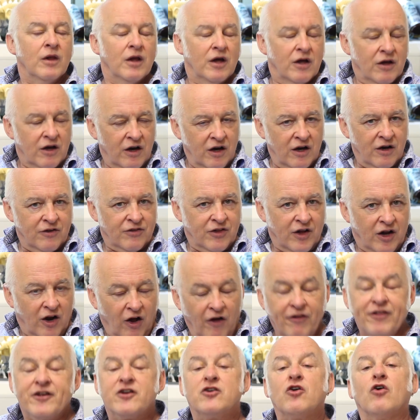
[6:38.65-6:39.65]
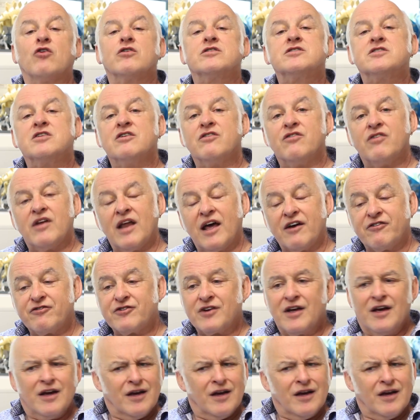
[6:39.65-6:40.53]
that other dogs have left.